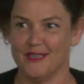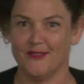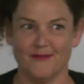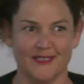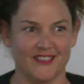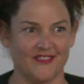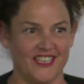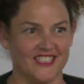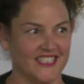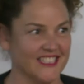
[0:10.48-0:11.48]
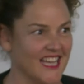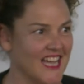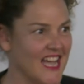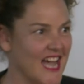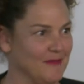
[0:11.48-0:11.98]
many familiar faces,
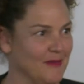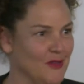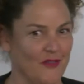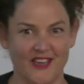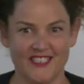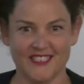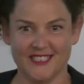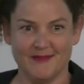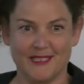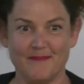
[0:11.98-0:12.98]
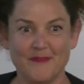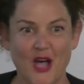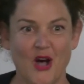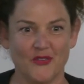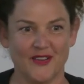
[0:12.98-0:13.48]
um, some new faces, and some
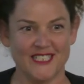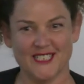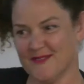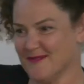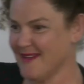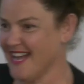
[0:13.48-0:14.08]
old faces from the